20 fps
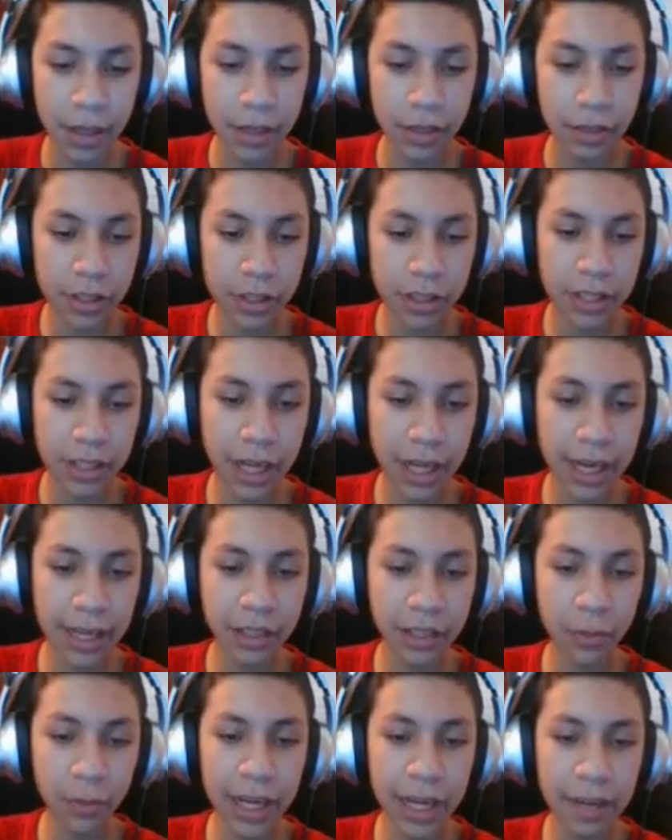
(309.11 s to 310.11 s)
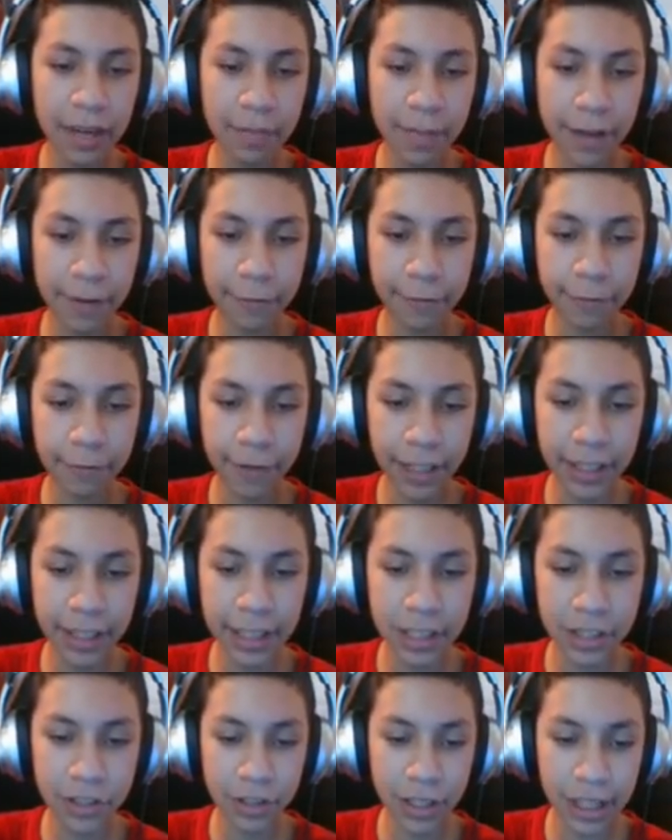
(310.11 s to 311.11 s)
You just got in the way of my
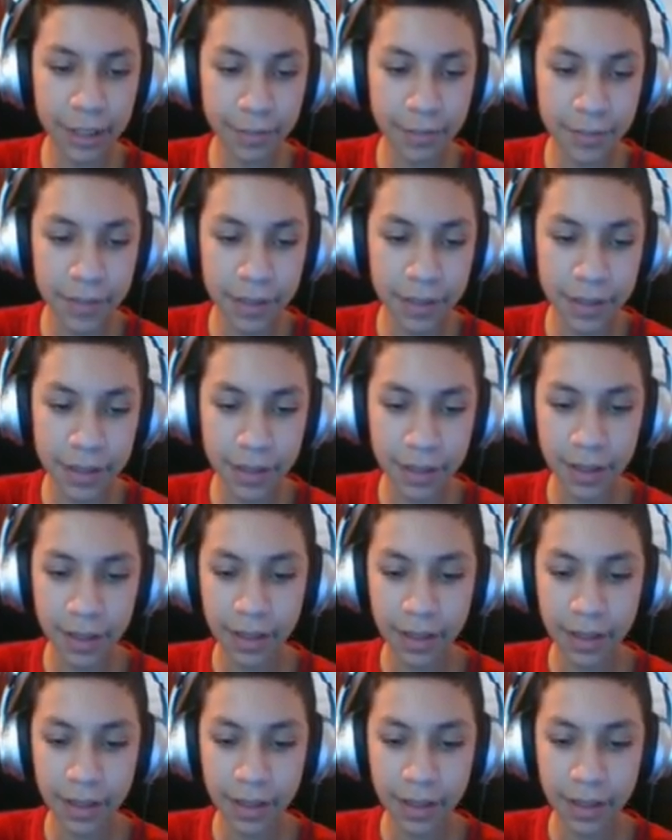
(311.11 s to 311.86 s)
freaking dreams.